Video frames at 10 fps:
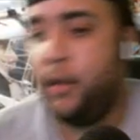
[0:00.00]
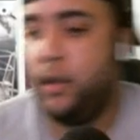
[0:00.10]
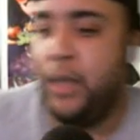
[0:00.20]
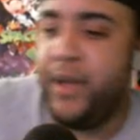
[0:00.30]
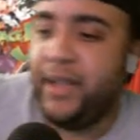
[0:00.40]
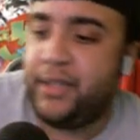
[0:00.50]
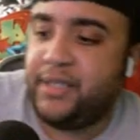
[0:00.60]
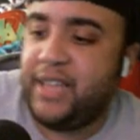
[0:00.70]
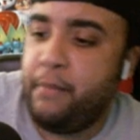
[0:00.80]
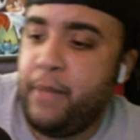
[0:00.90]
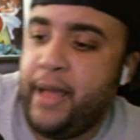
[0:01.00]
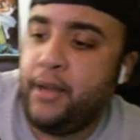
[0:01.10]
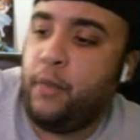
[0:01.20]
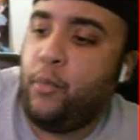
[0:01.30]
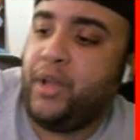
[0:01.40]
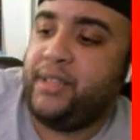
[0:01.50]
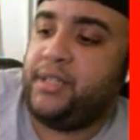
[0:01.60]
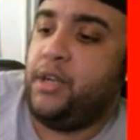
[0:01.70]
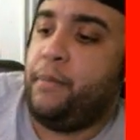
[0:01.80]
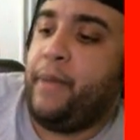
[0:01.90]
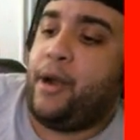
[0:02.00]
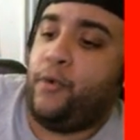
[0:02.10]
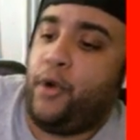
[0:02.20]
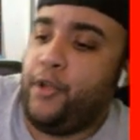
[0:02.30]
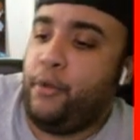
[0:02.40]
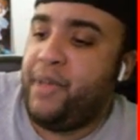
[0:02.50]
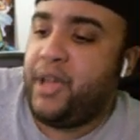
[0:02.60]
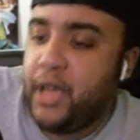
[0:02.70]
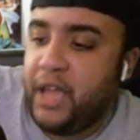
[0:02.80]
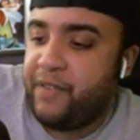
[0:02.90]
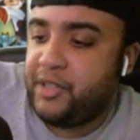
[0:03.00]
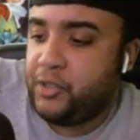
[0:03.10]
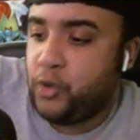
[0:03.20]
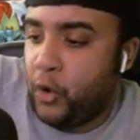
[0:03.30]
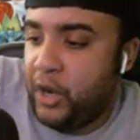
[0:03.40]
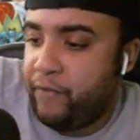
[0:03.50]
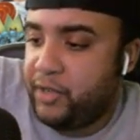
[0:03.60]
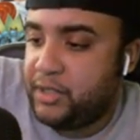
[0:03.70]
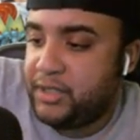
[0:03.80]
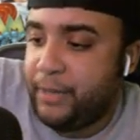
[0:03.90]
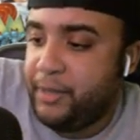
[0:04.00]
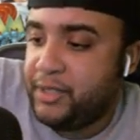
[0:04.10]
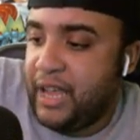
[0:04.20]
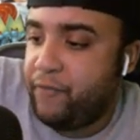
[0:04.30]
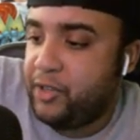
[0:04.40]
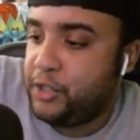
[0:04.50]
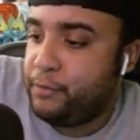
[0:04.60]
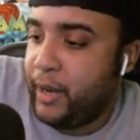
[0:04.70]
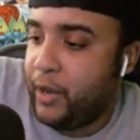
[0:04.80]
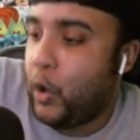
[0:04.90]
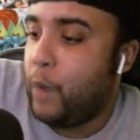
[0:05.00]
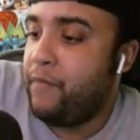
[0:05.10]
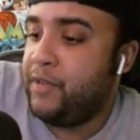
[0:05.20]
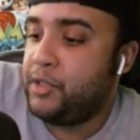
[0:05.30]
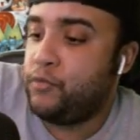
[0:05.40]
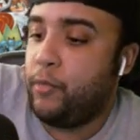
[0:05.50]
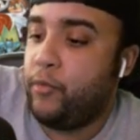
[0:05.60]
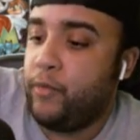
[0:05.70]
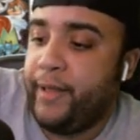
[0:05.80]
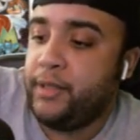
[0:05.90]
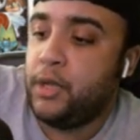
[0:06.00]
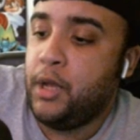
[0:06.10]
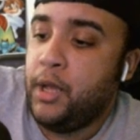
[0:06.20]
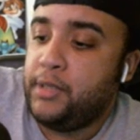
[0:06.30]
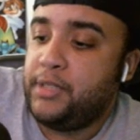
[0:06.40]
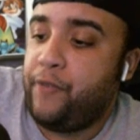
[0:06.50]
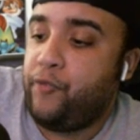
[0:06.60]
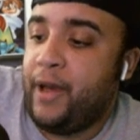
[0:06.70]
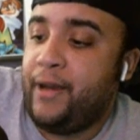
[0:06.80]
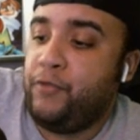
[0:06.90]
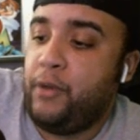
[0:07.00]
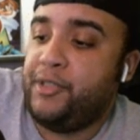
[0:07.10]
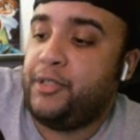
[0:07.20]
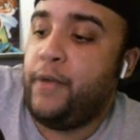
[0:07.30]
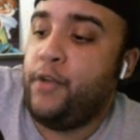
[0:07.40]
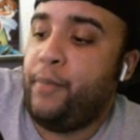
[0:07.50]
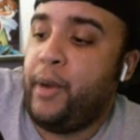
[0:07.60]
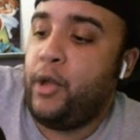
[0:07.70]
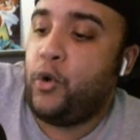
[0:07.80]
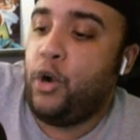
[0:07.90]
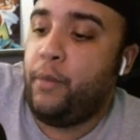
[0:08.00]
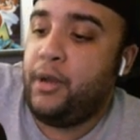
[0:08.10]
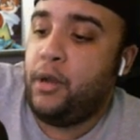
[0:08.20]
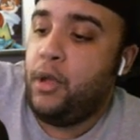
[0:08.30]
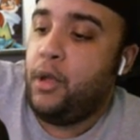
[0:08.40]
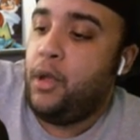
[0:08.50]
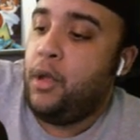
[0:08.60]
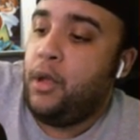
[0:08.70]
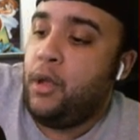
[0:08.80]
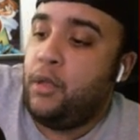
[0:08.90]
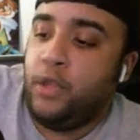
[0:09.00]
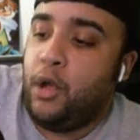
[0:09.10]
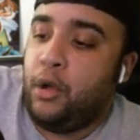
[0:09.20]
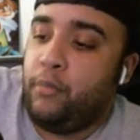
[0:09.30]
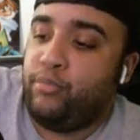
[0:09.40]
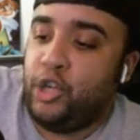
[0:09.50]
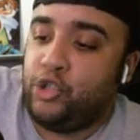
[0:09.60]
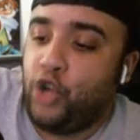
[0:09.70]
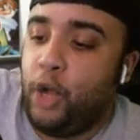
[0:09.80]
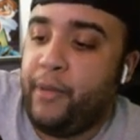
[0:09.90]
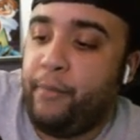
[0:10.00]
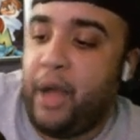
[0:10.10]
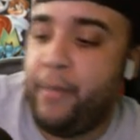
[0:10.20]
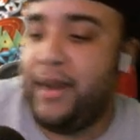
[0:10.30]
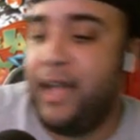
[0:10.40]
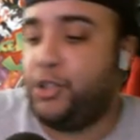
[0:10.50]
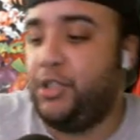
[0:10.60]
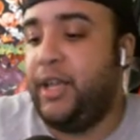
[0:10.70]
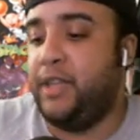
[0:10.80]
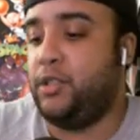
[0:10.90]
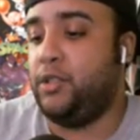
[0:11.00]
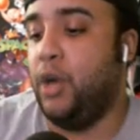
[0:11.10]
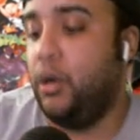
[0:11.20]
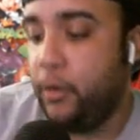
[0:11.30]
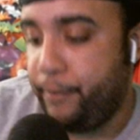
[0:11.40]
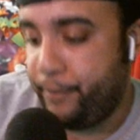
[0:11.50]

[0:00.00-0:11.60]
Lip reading: Then we get the 10-man number 1 contender battle royal. Big E versus Orton versus Sami Zayn versus Baron Corbin versus Roman Reigns. Seth Rollins, Rey Mysterio, Baron Corbin. No, Braun Strowman, Bobby Lashley, and Cesaro.